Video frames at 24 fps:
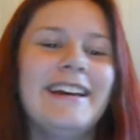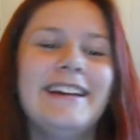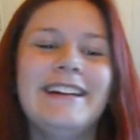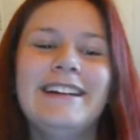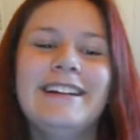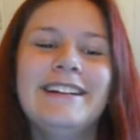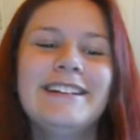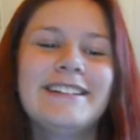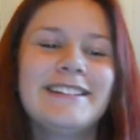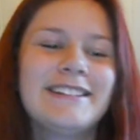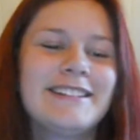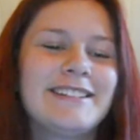
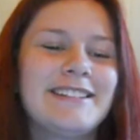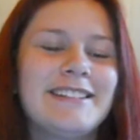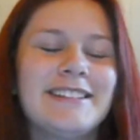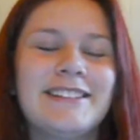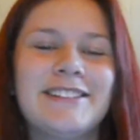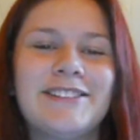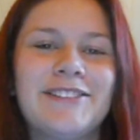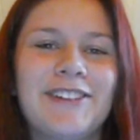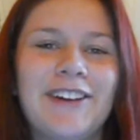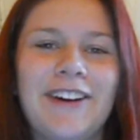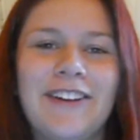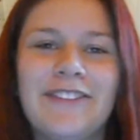He is
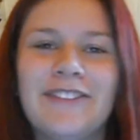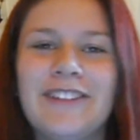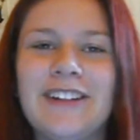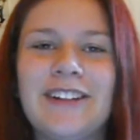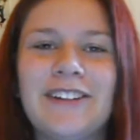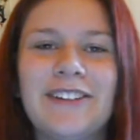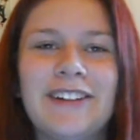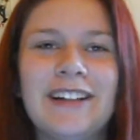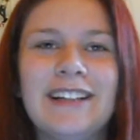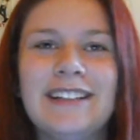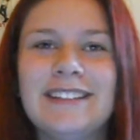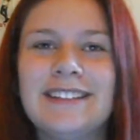just driving me
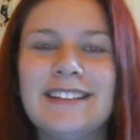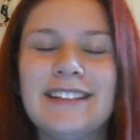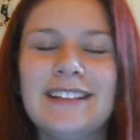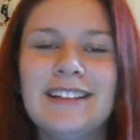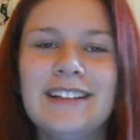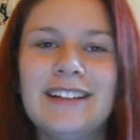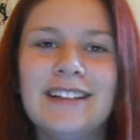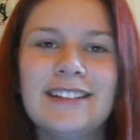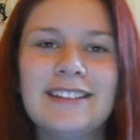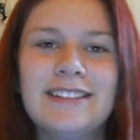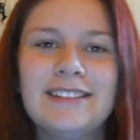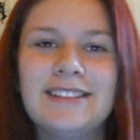crazy.
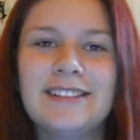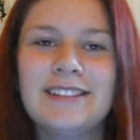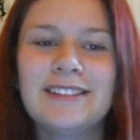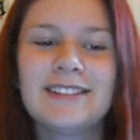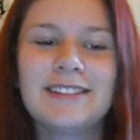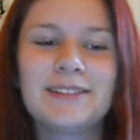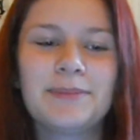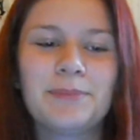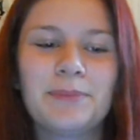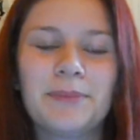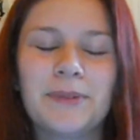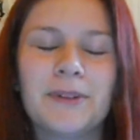It's
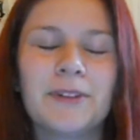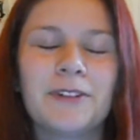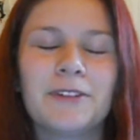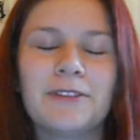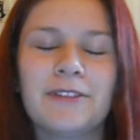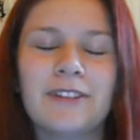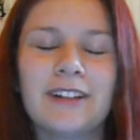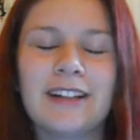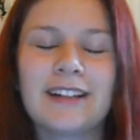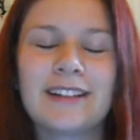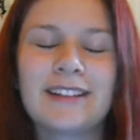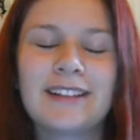just
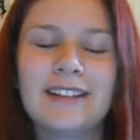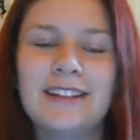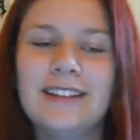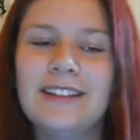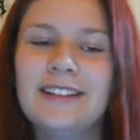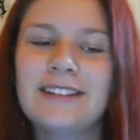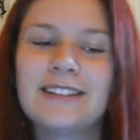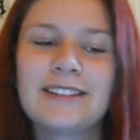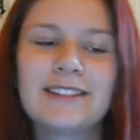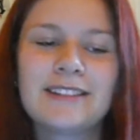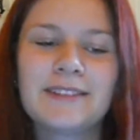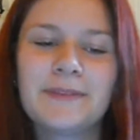perfect.
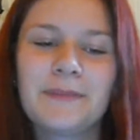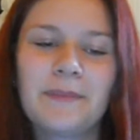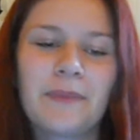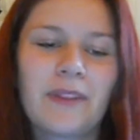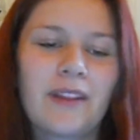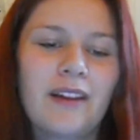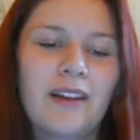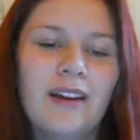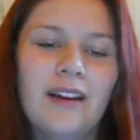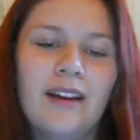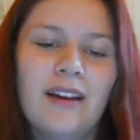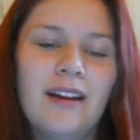He is,
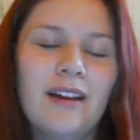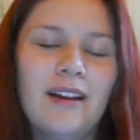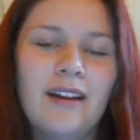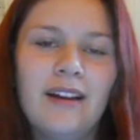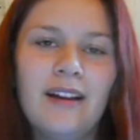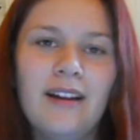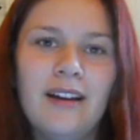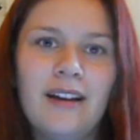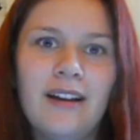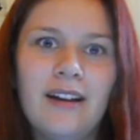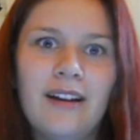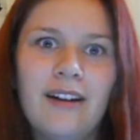
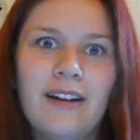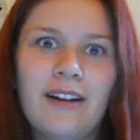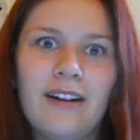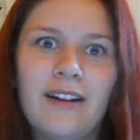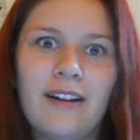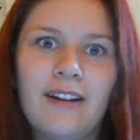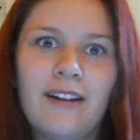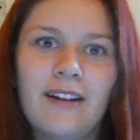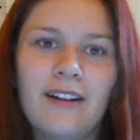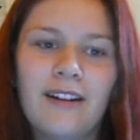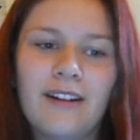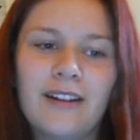
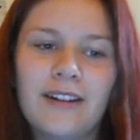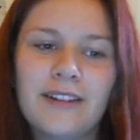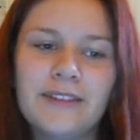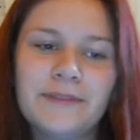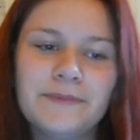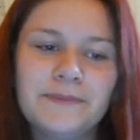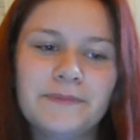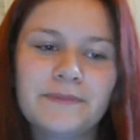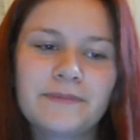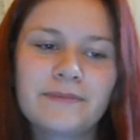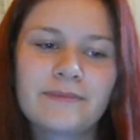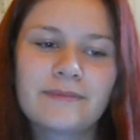oh.
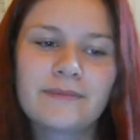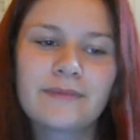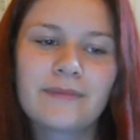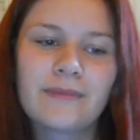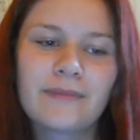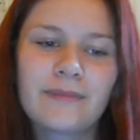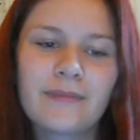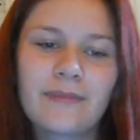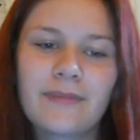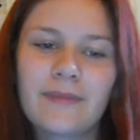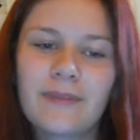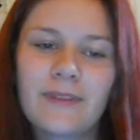
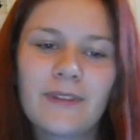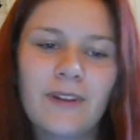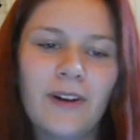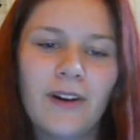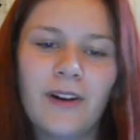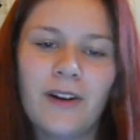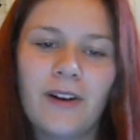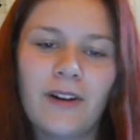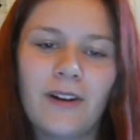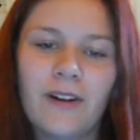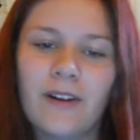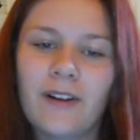
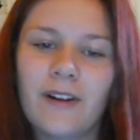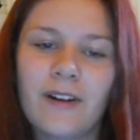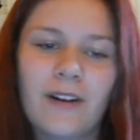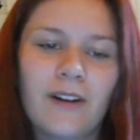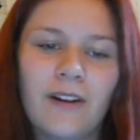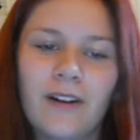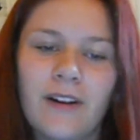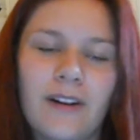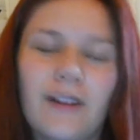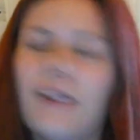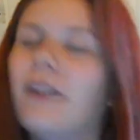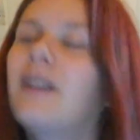
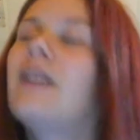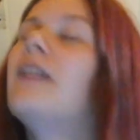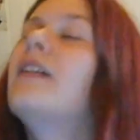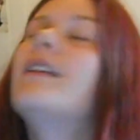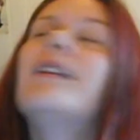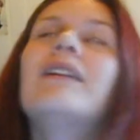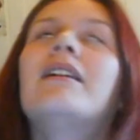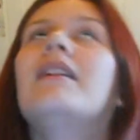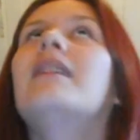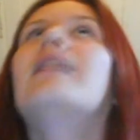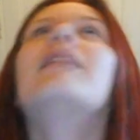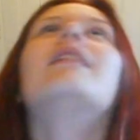
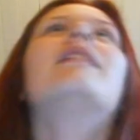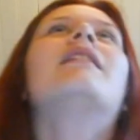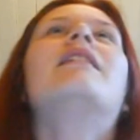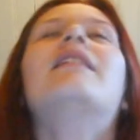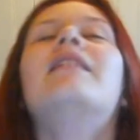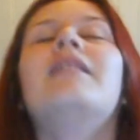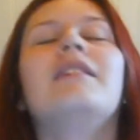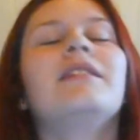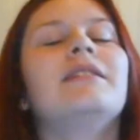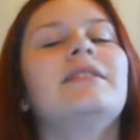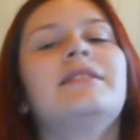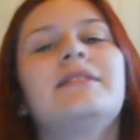
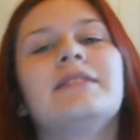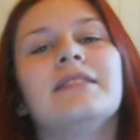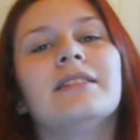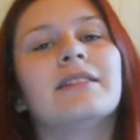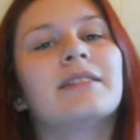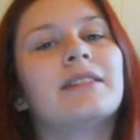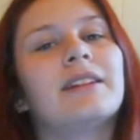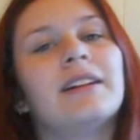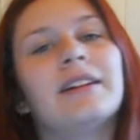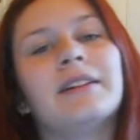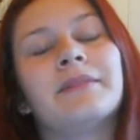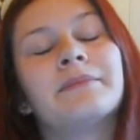Oh,
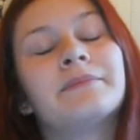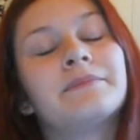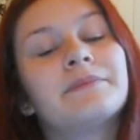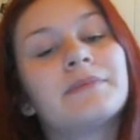Sungri.